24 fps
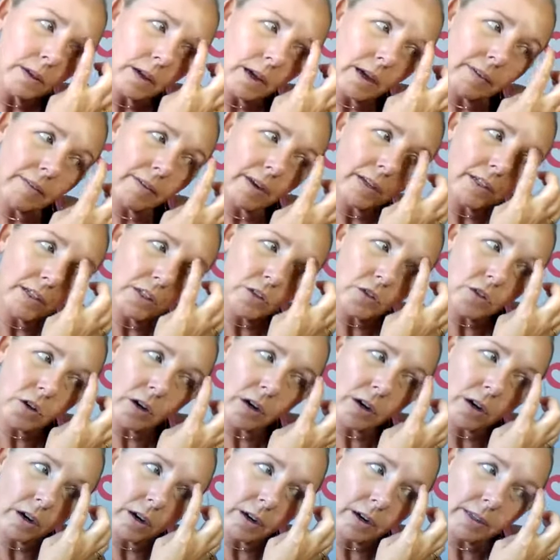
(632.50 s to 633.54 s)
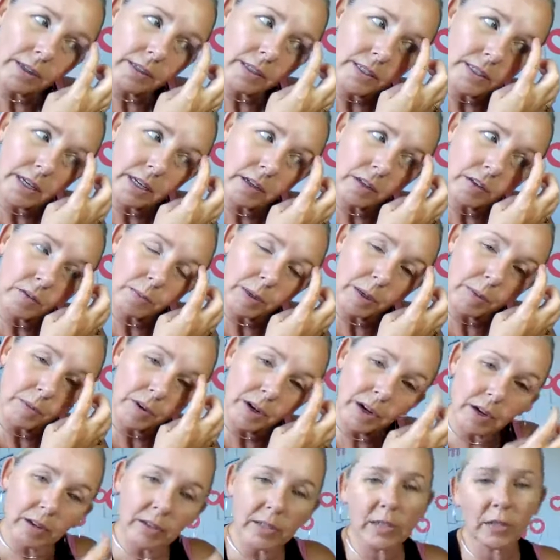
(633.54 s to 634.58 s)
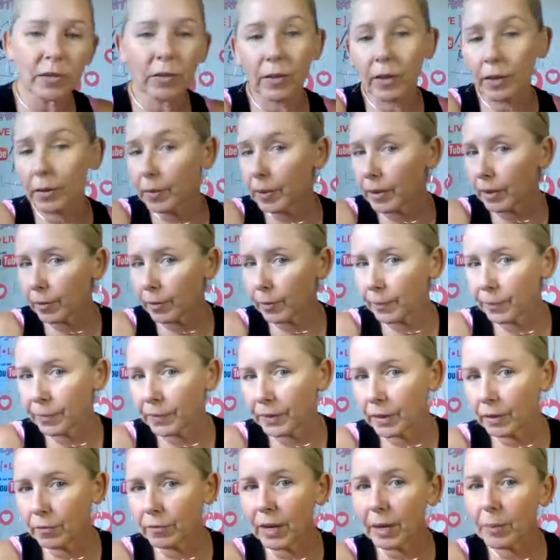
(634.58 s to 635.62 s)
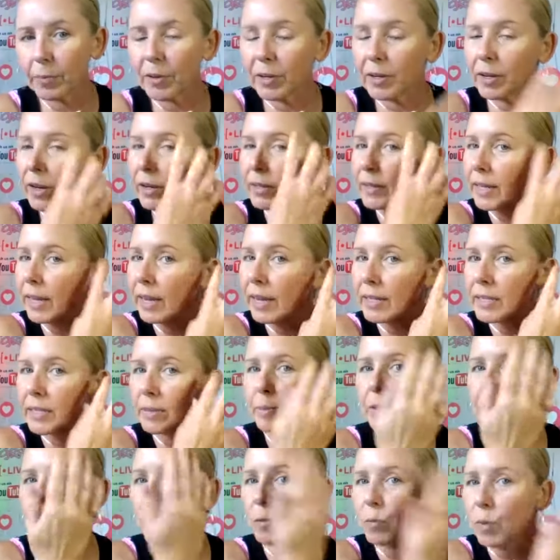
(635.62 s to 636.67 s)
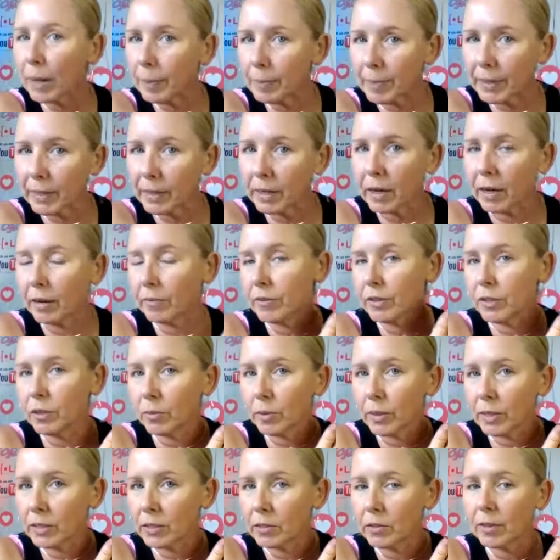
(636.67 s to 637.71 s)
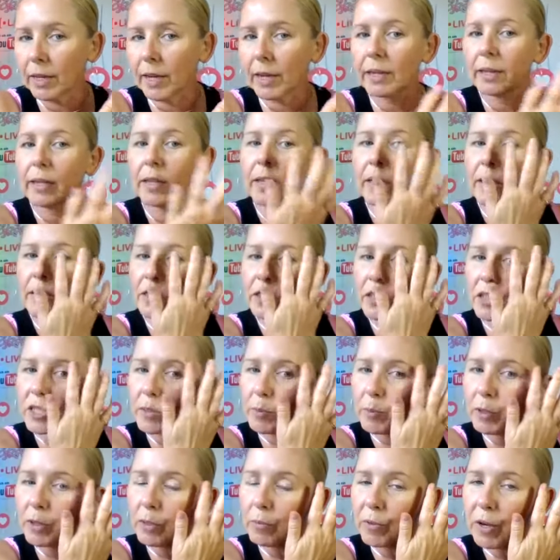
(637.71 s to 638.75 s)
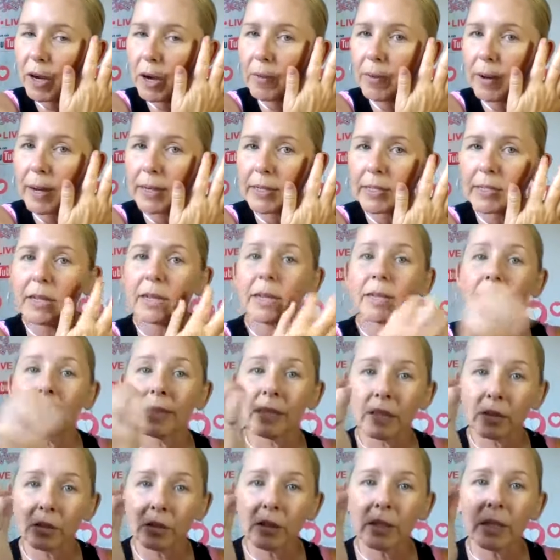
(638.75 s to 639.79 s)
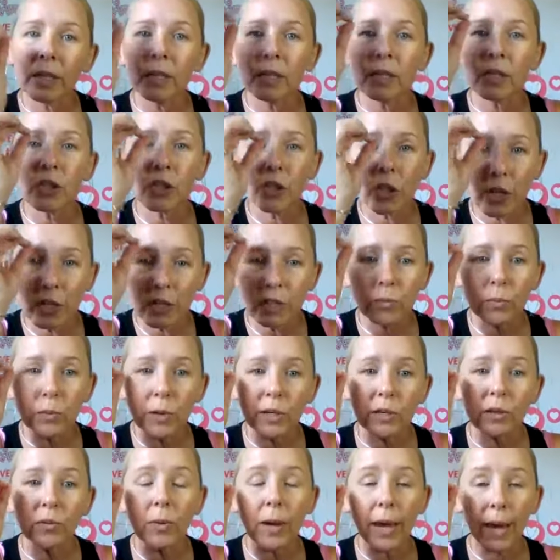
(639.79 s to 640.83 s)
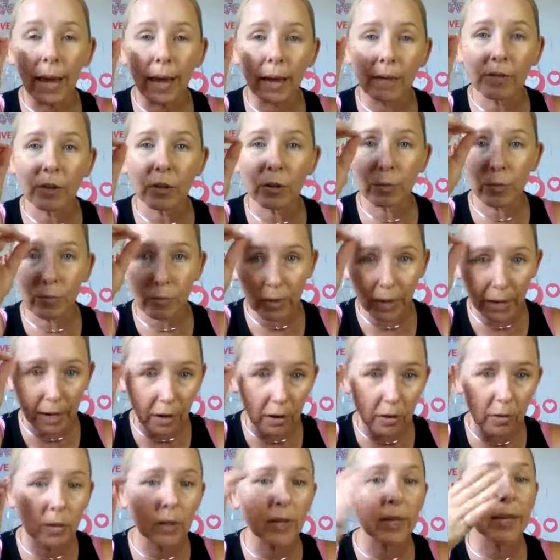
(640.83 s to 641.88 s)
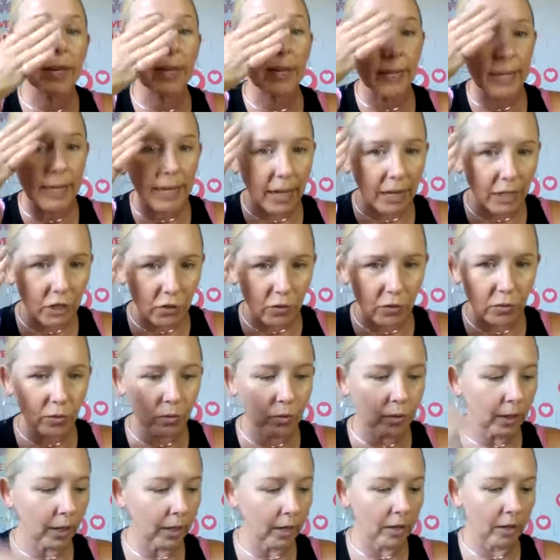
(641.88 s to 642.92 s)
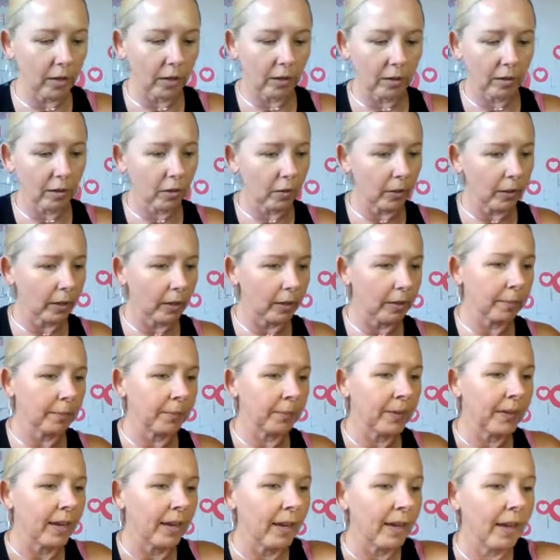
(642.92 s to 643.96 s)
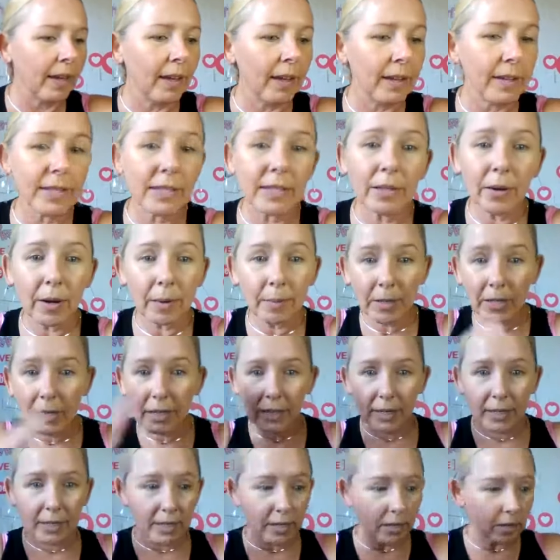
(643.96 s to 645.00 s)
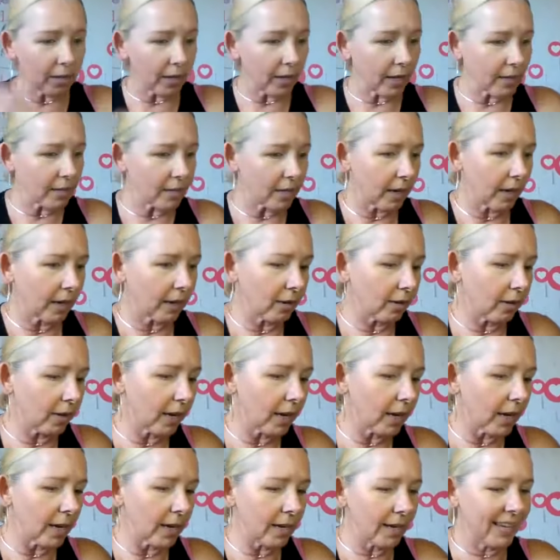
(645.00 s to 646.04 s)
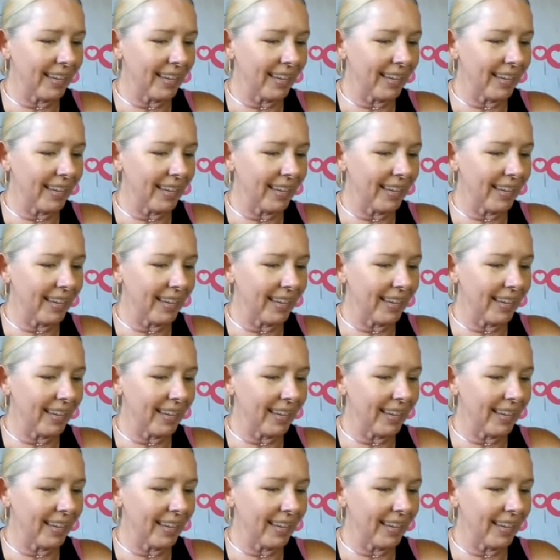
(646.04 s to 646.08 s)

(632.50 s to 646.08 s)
I've had to draw on the tail of my brow, so there we go. If I put it on the ends, I'm going to be wiping it off. You don't want to do that. So just put the brow wax on literally just where you have your brow natural hair going on. So I'm going to consider that done, okay?